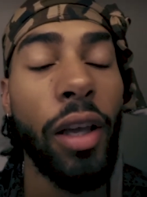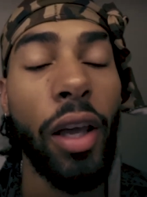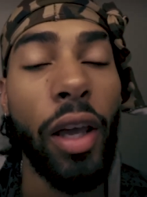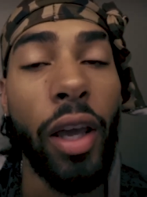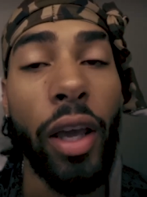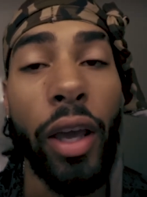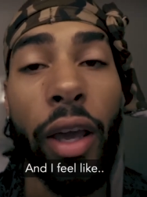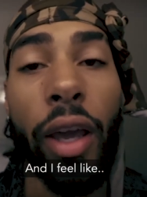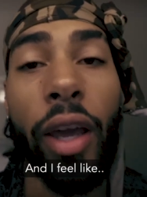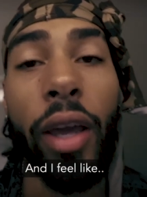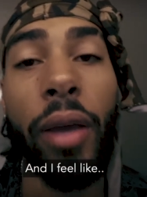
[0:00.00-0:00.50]

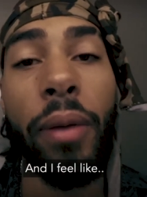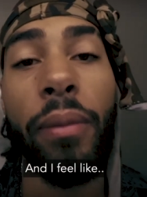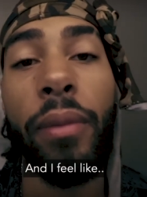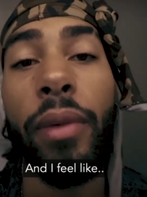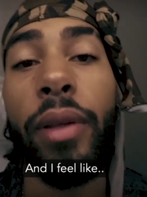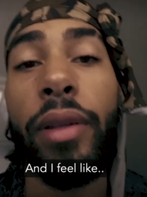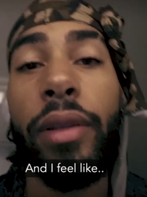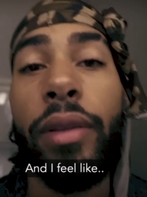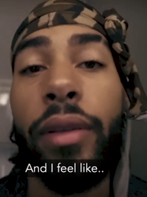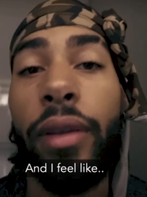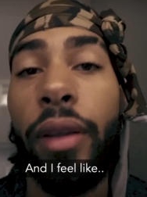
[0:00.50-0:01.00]
Eh,
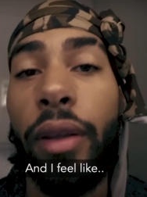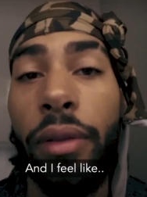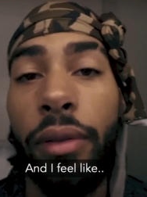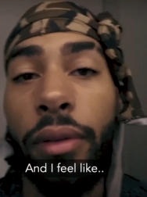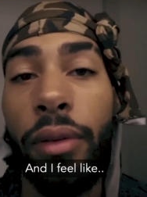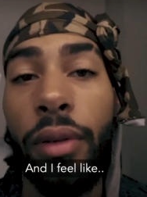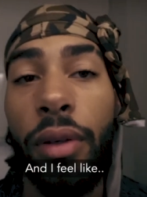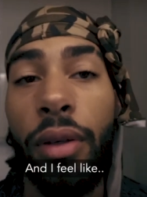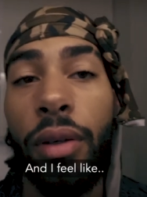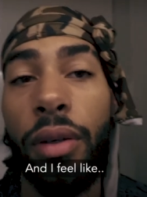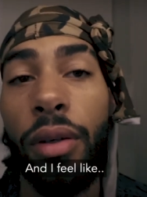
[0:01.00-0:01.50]
me
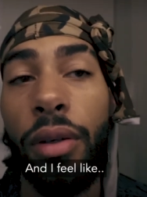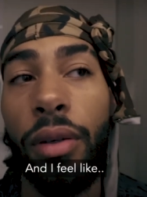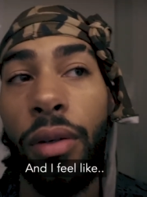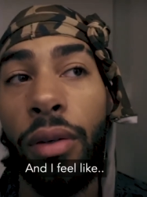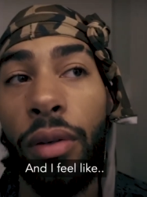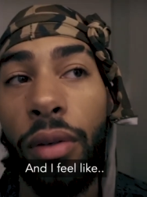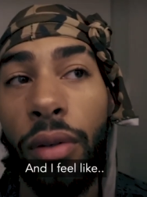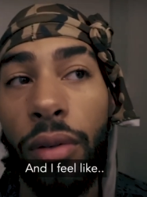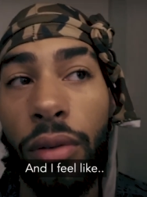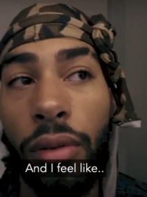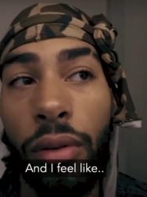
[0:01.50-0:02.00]

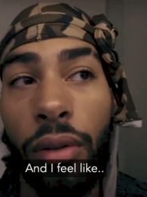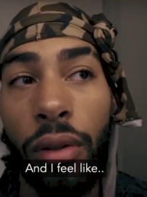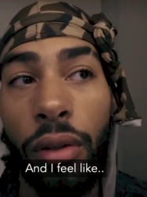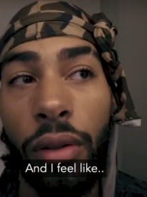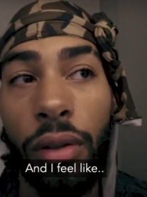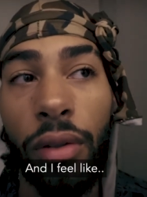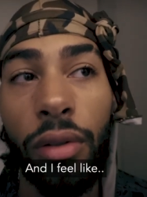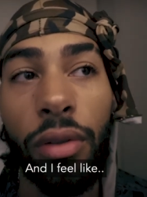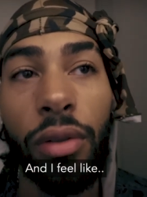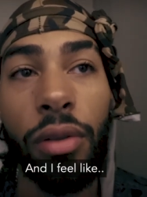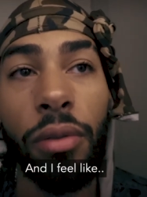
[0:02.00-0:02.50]
siento
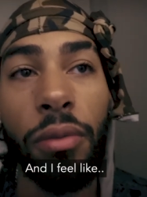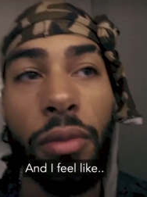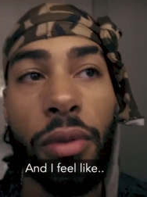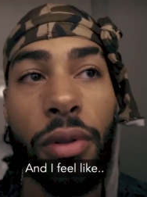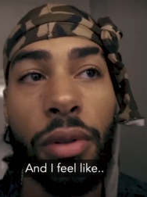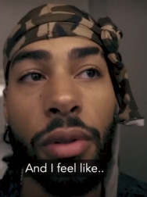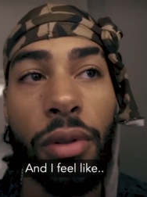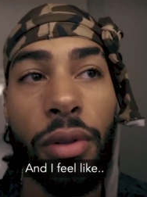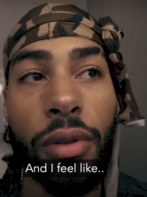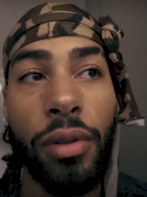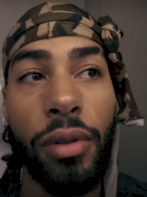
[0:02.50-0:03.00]

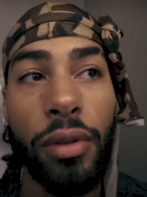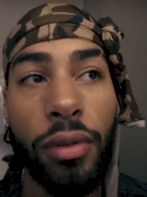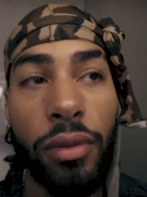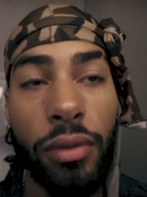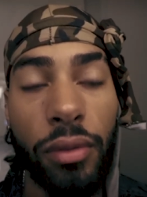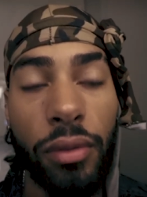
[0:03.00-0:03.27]
como